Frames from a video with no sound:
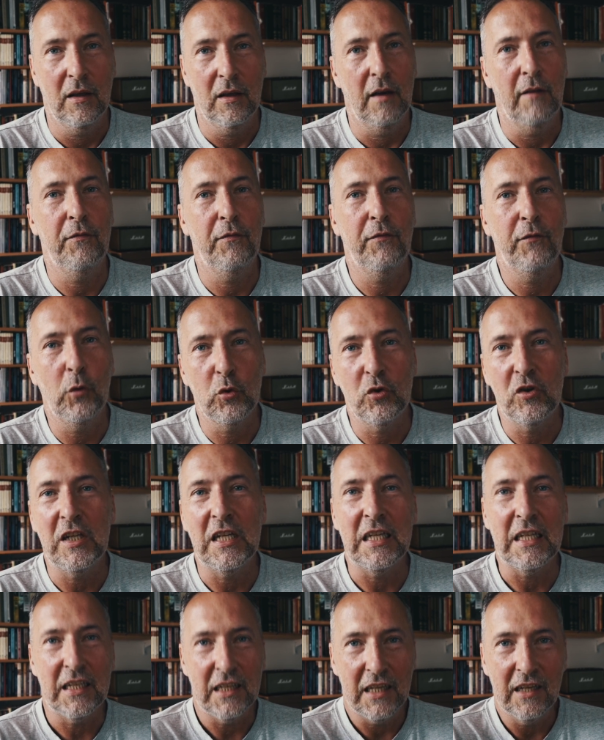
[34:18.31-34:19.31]
a
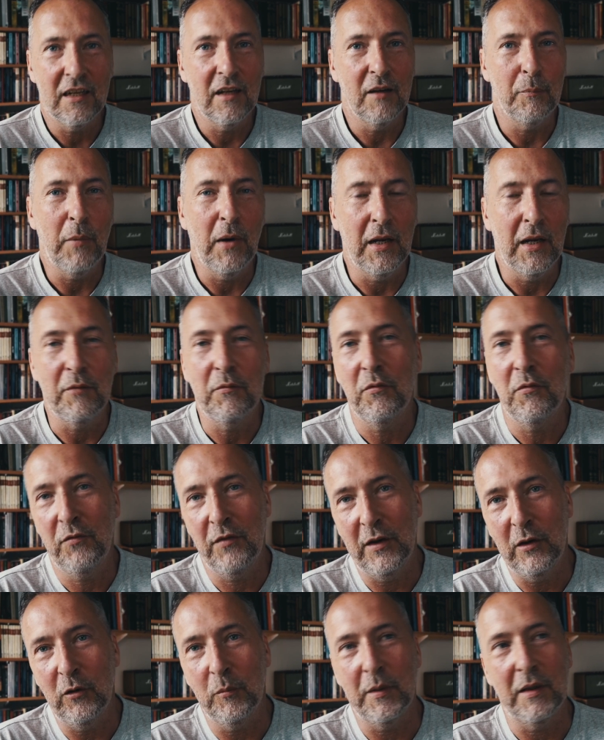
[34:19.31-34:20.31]
14 gigabyte
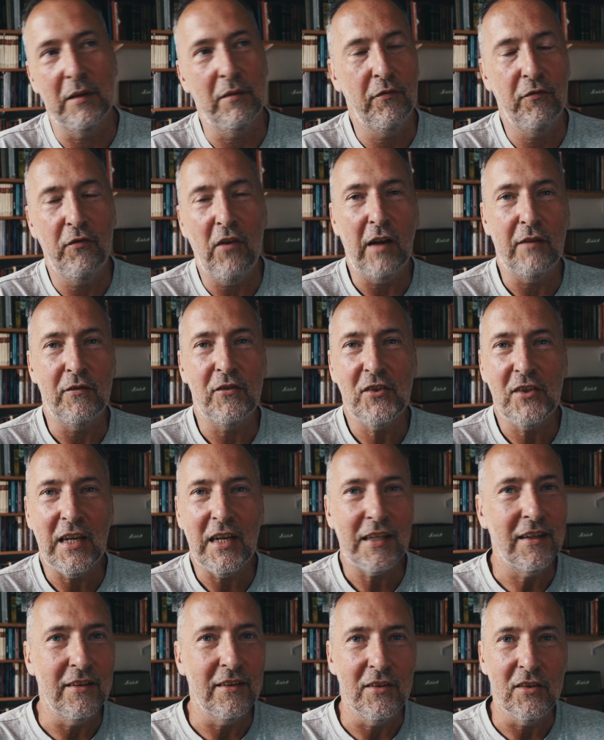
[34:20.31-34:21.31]
film in five
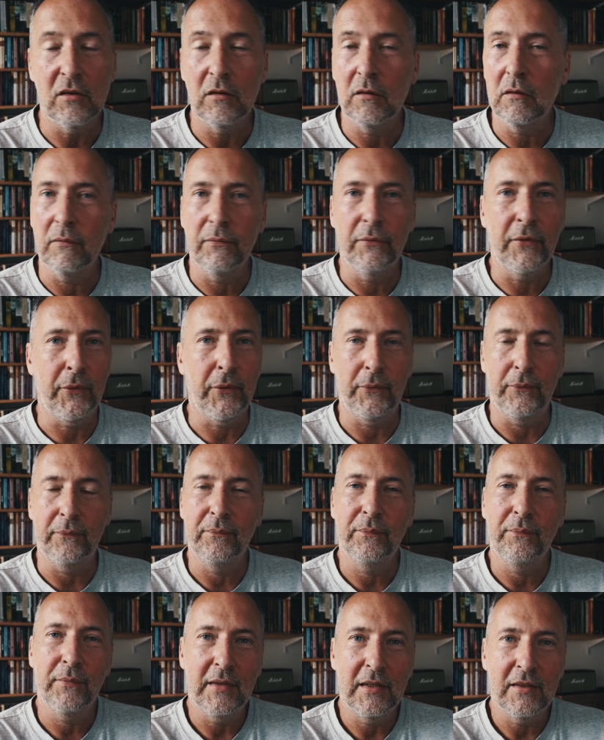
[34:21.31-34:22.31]
seconds no
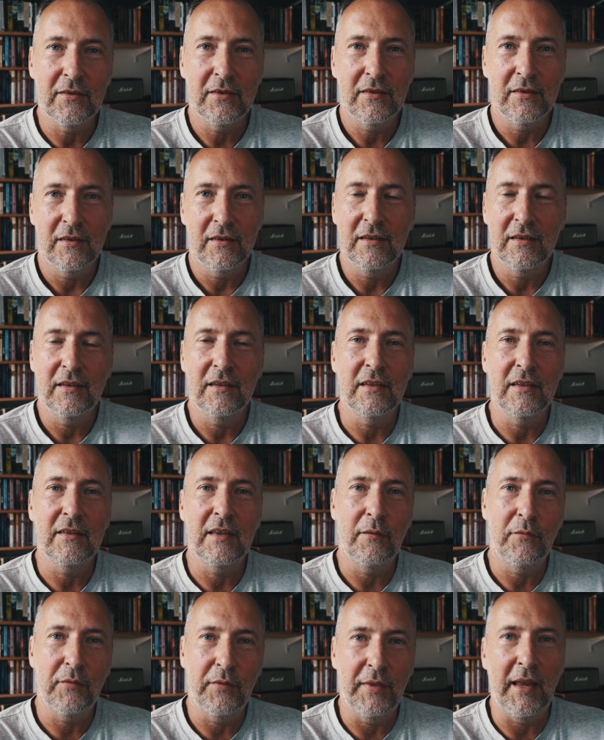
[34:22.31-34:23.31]
it's it's
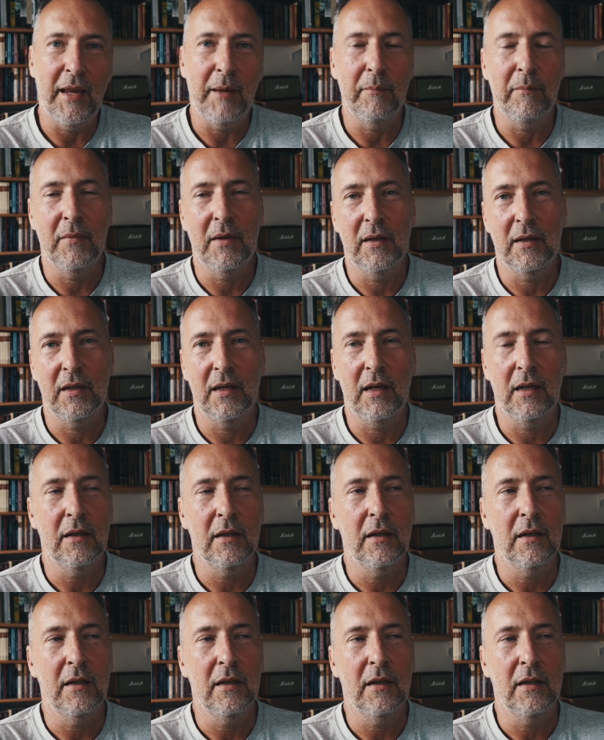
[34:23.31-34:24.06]
there for them okay